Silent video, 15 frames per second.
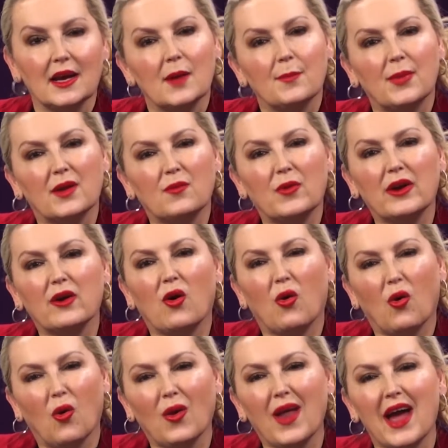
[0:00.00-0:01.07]
But we are
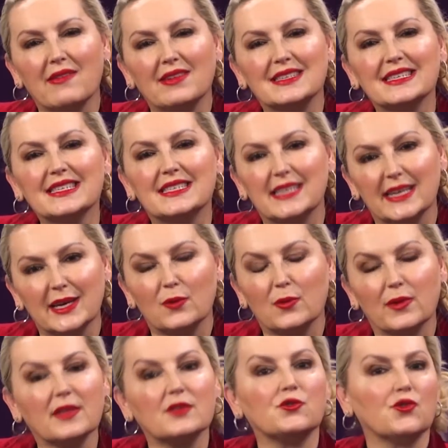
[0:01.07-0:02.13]
all having to deal
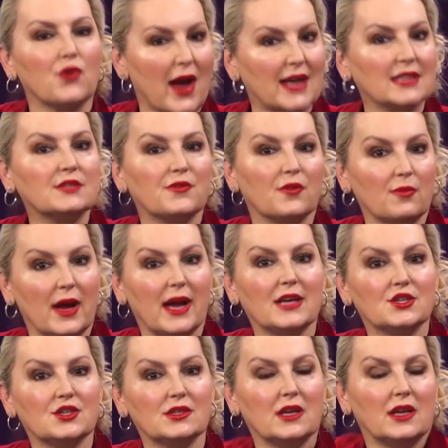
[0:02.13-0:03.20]
with
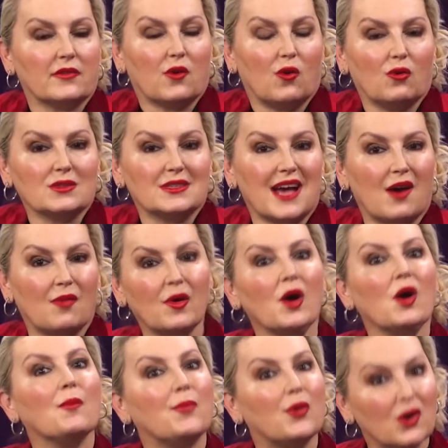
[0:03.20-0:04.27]
transformation in, of course, our
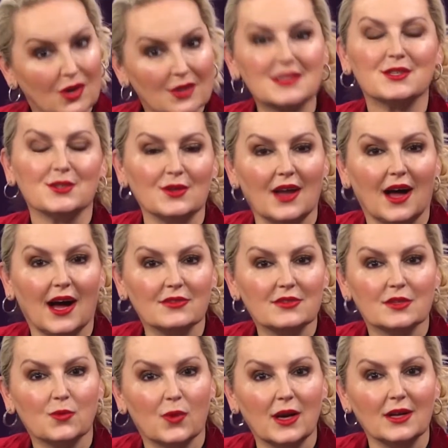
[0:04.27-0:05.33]
personal lives as
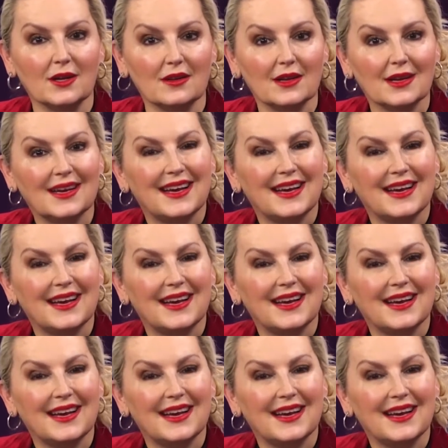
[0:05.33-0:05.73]
well.